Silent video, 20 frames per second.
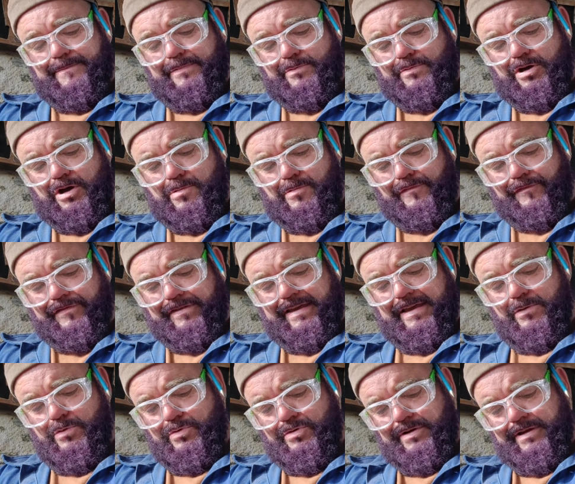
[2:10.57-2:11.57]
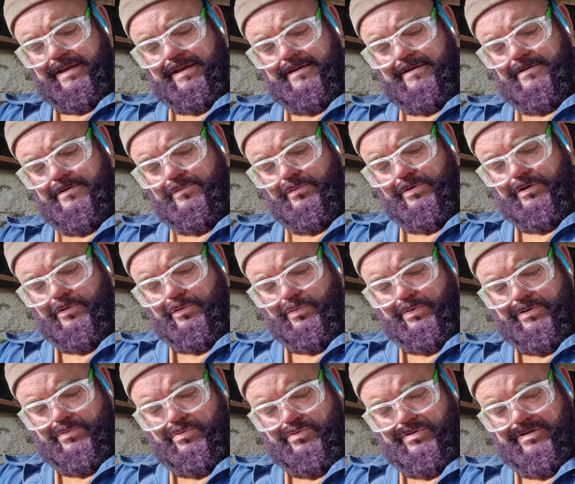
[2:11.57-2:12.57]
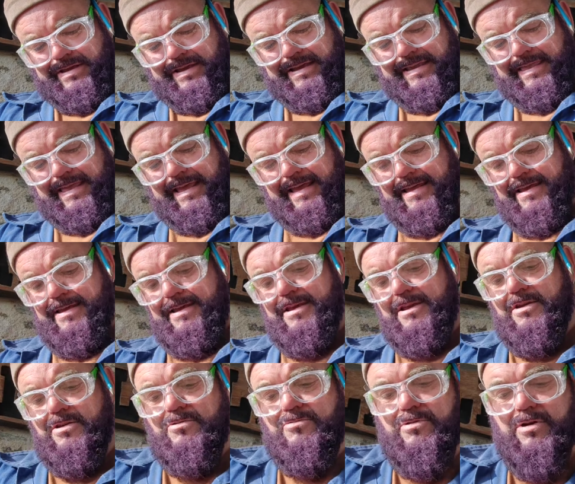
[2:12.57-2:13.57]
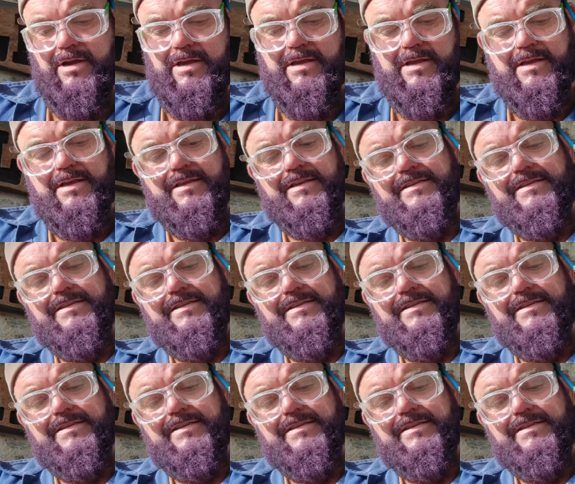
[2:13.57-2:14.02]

But hopefully we won't need that. Right?